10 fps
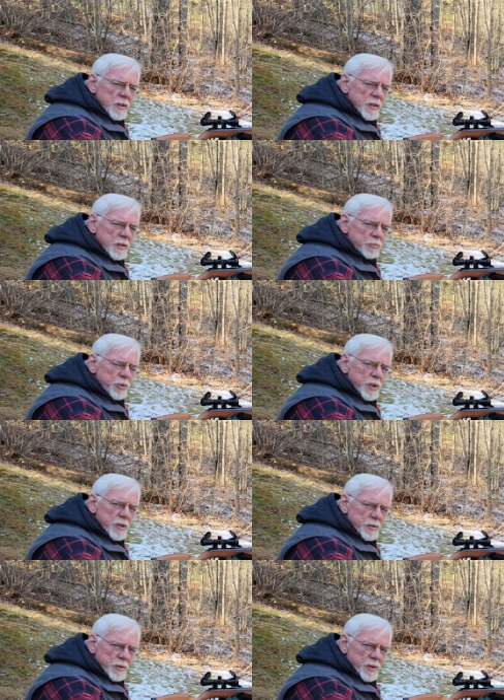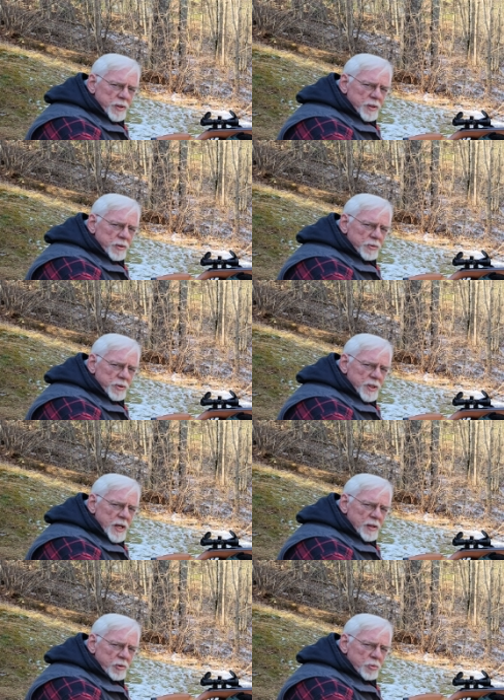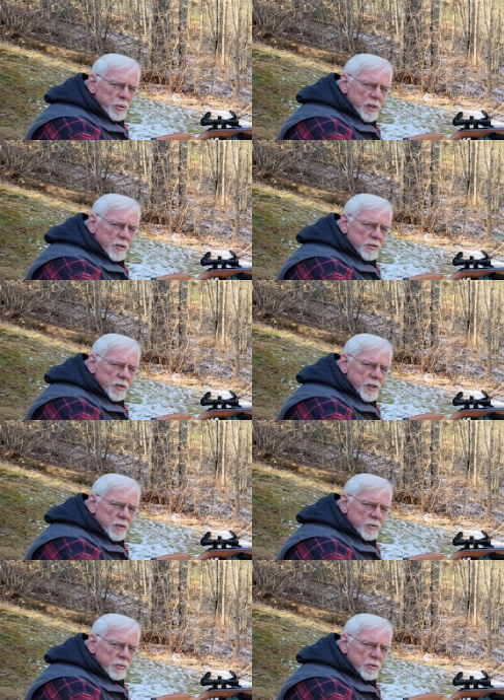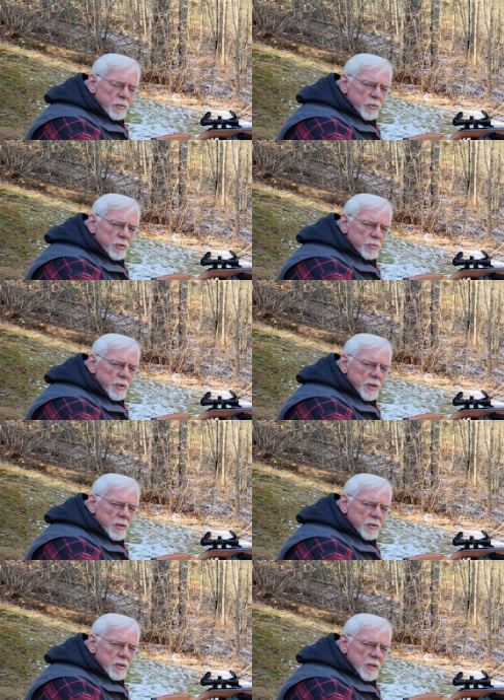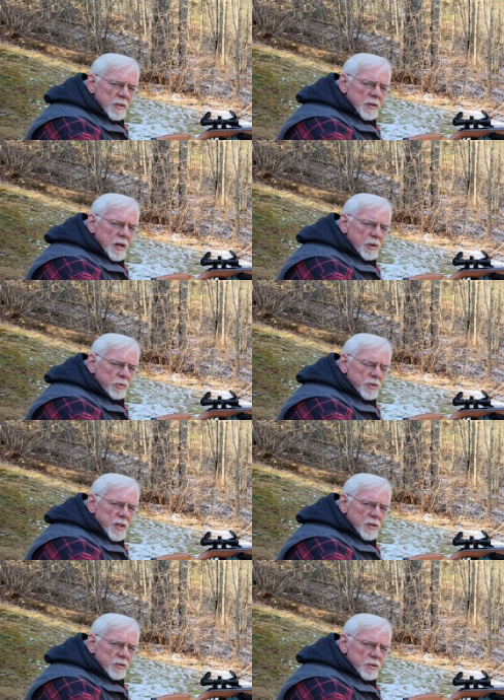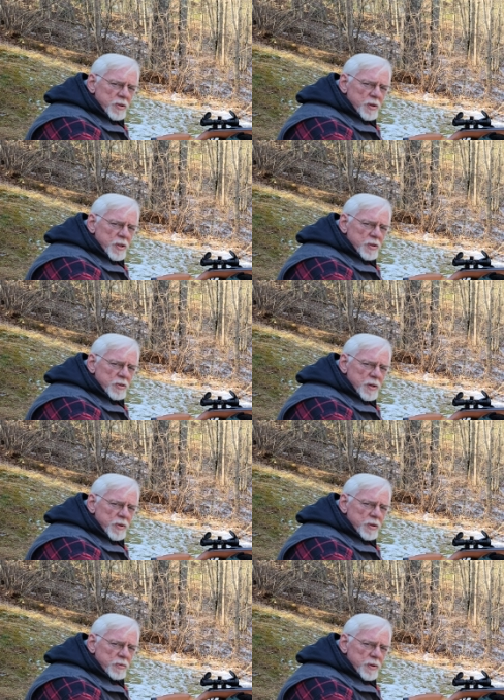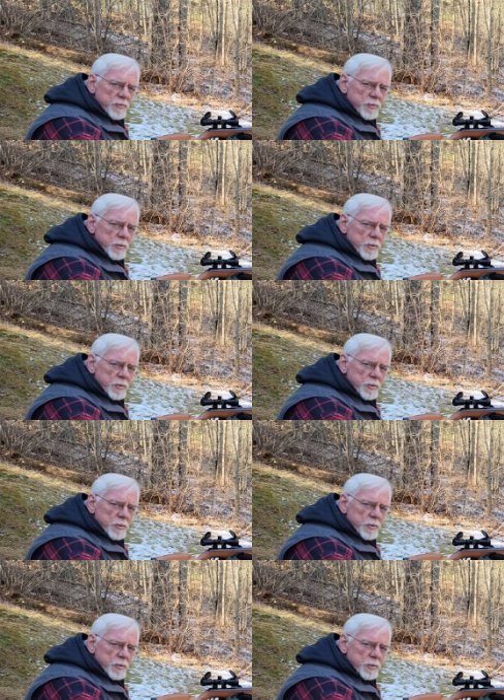And I'm pretty sure that they're using alloy pellets to get those numbers because I was getting 673